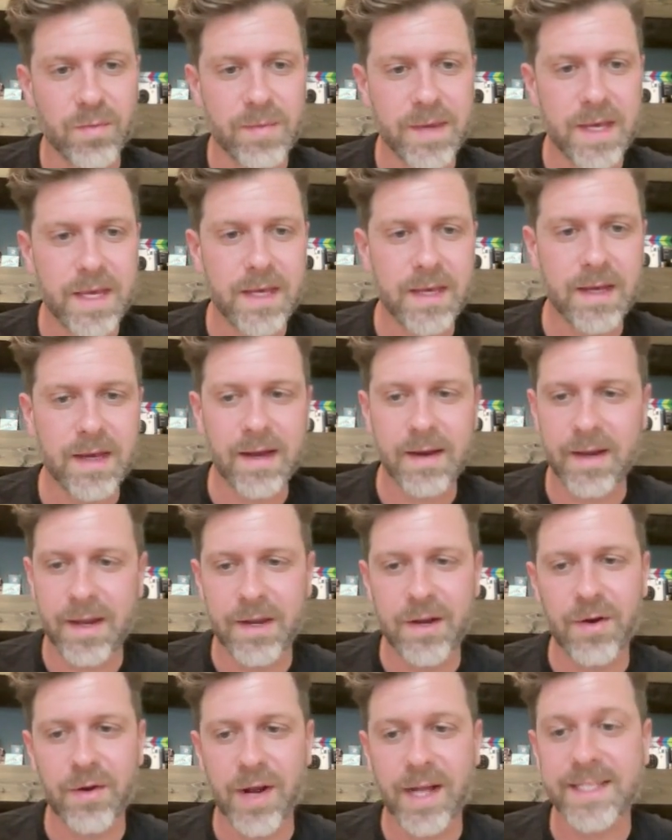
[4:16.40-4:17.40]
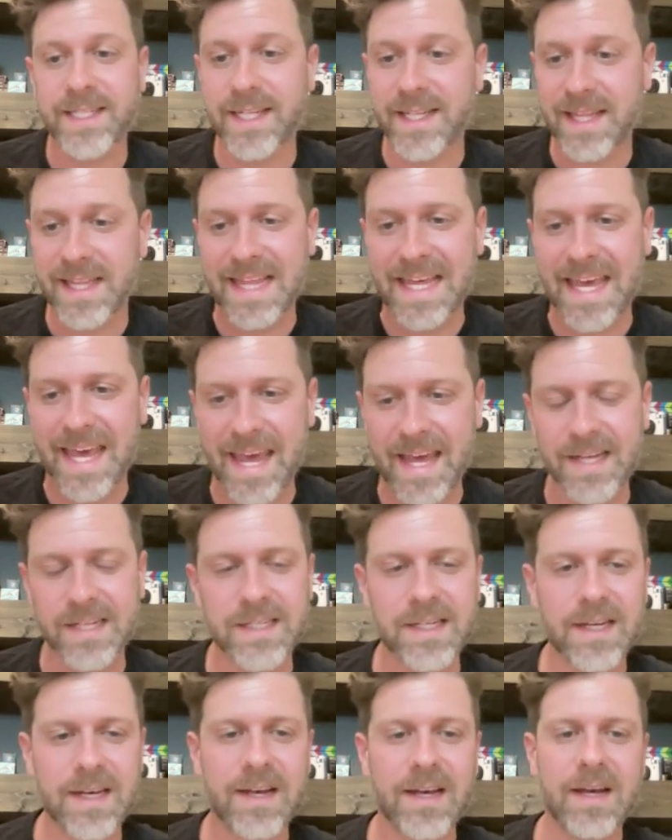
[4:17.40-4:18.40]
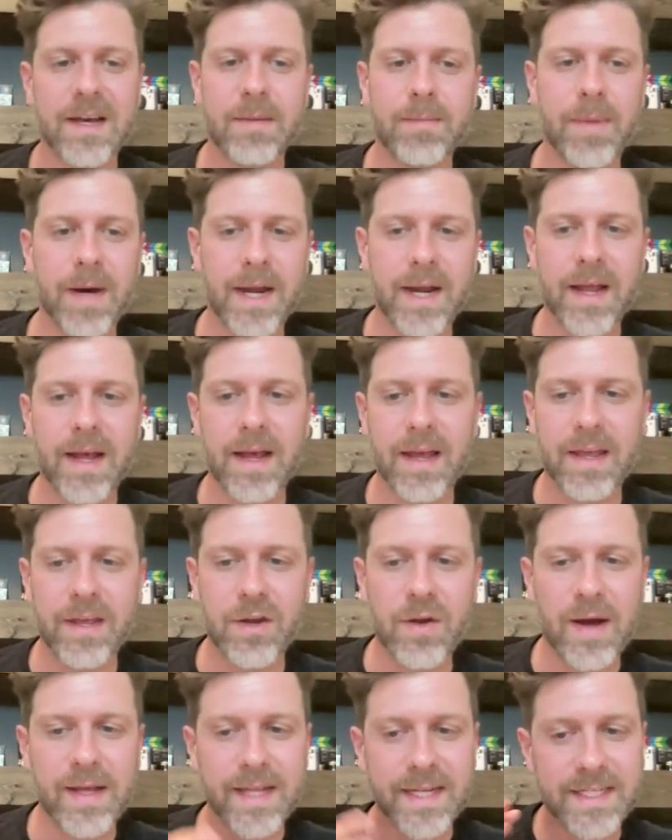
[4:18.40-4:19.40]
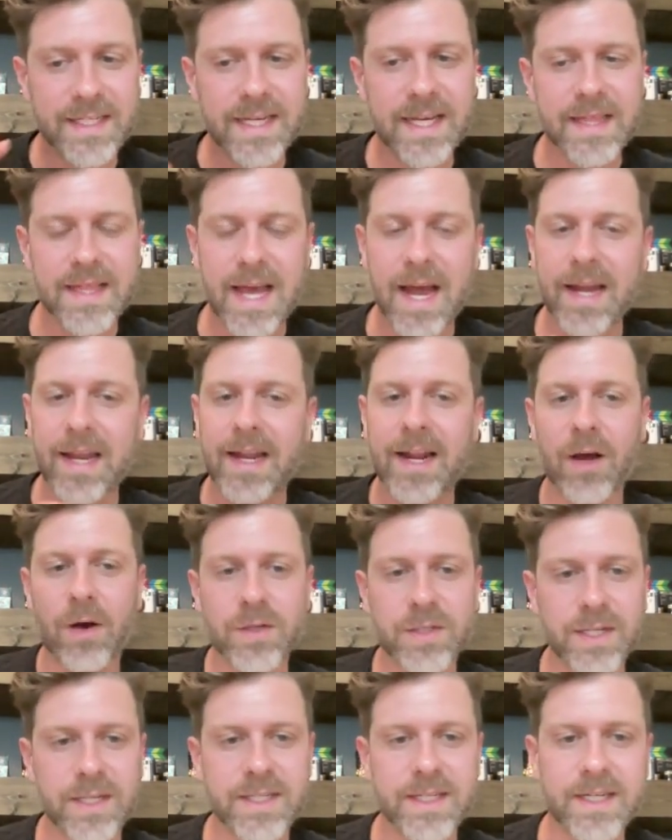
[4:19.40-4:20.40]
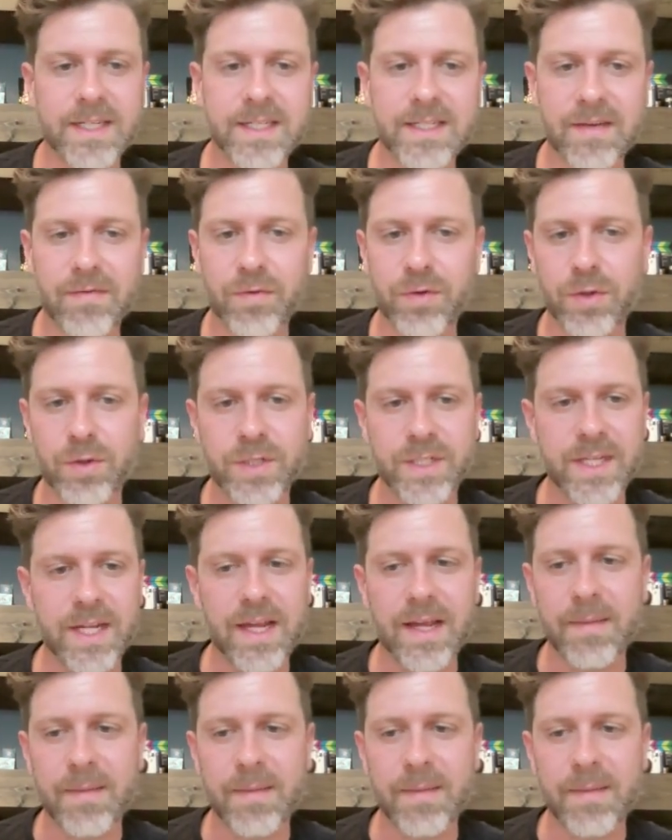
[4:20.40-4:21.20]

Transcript: me, not saying that they can't, but, I like to get that. And I also like to get stuff where they're just